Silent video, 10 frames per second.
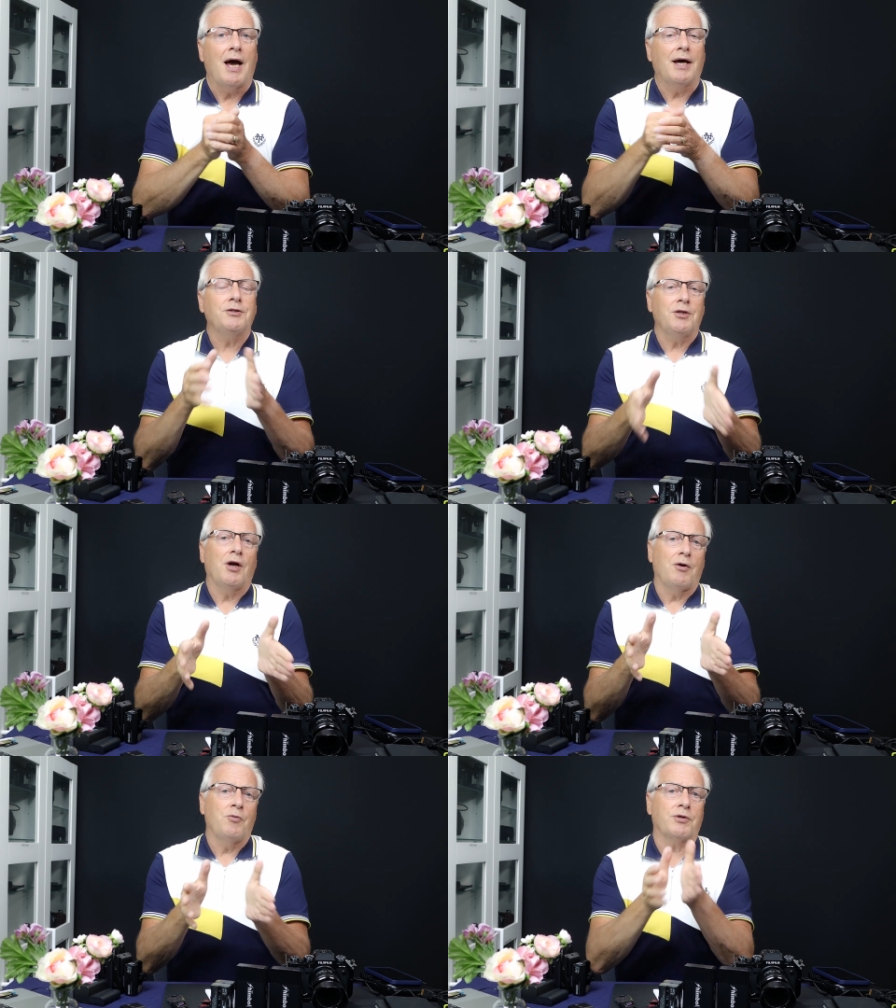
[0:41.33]
and
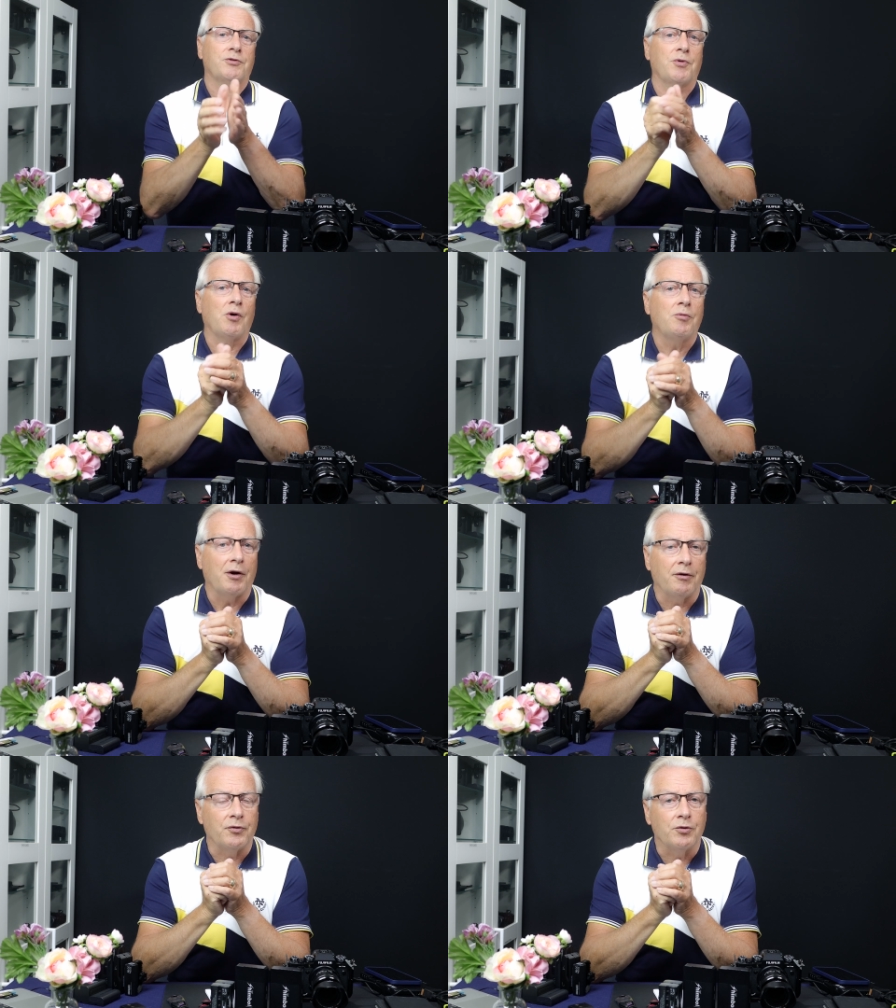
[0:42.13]
with all
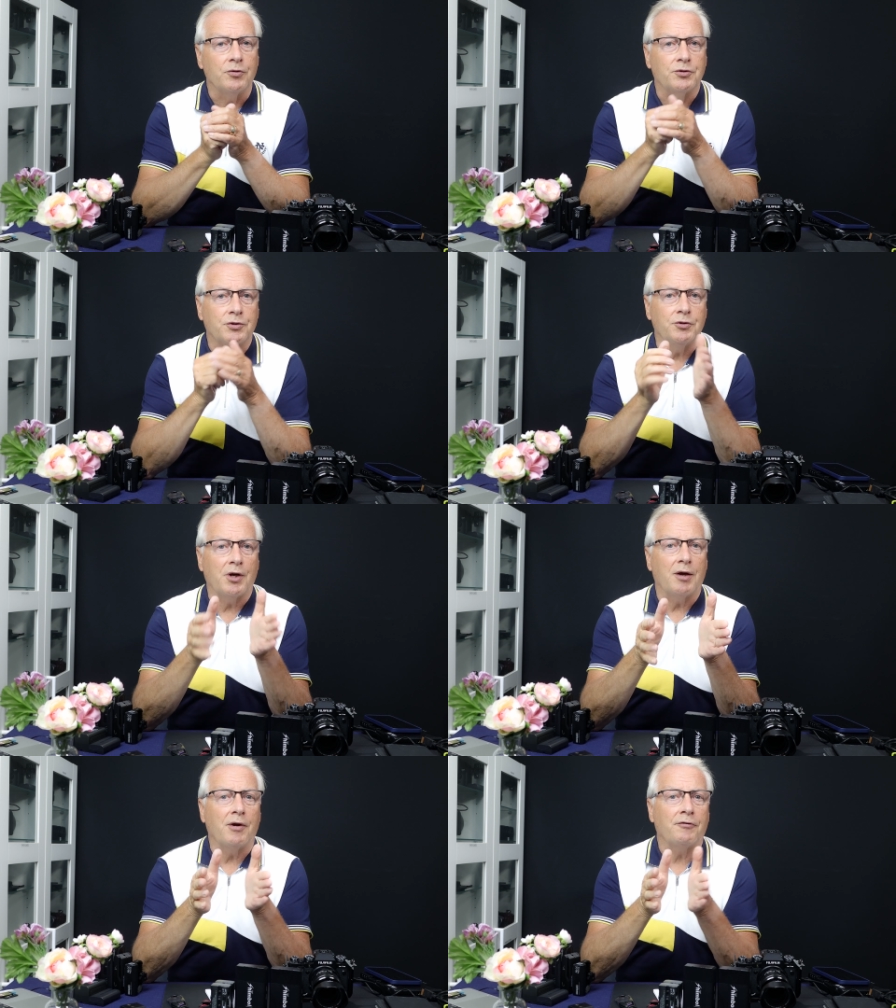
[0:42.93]
my reviews you
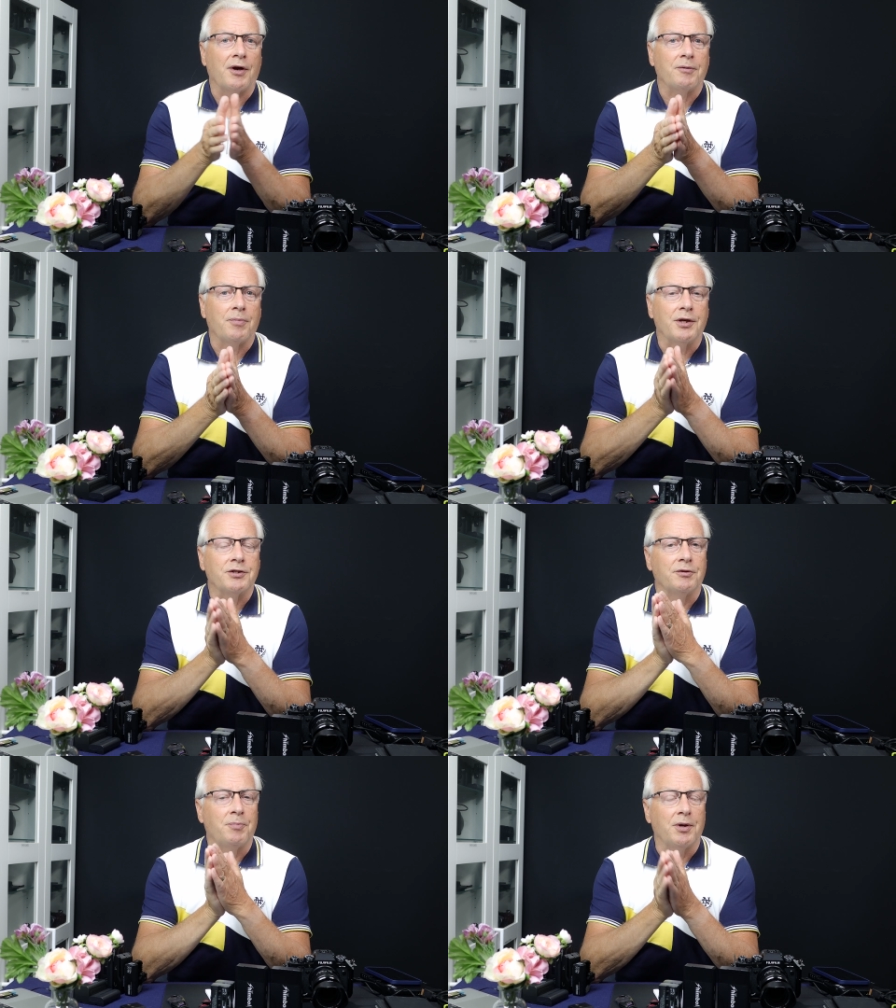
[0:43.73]
get a
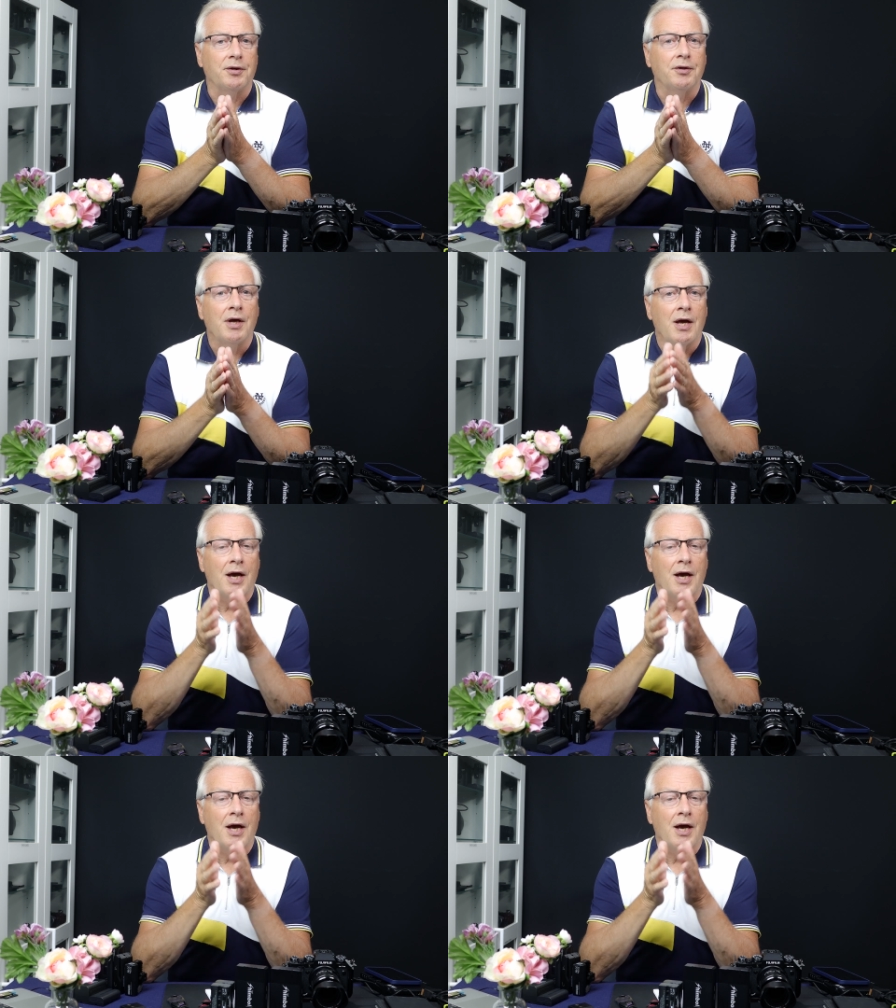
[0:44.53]
fact-based opinion